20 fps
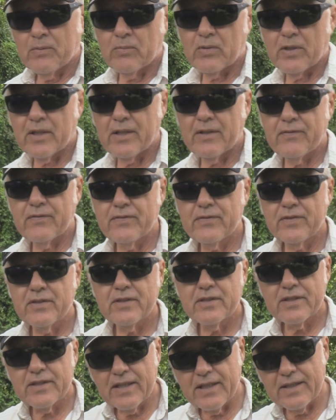what I've
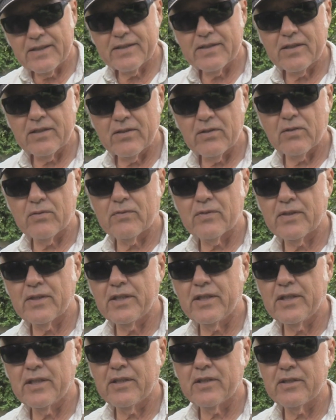tested over
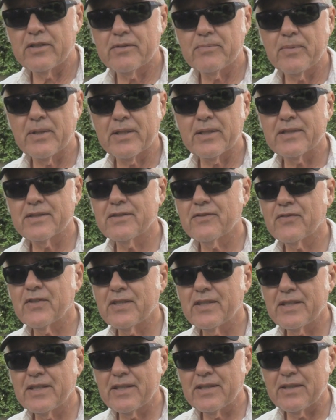the years, because if
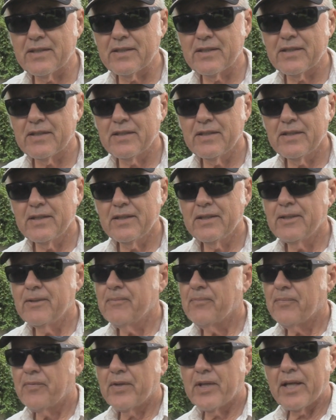it didn't,
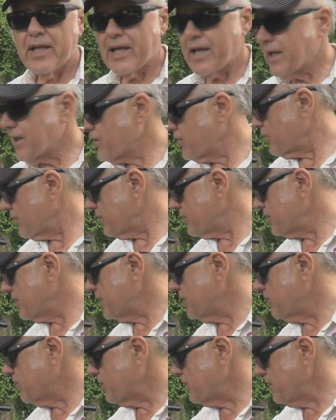the
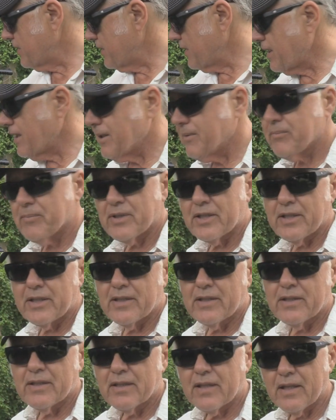accuracy would not
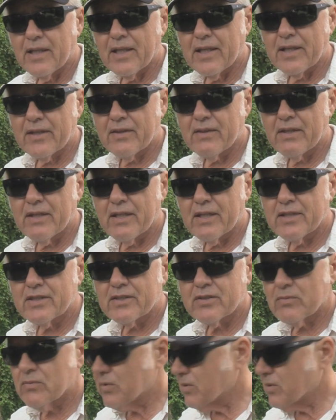be like this,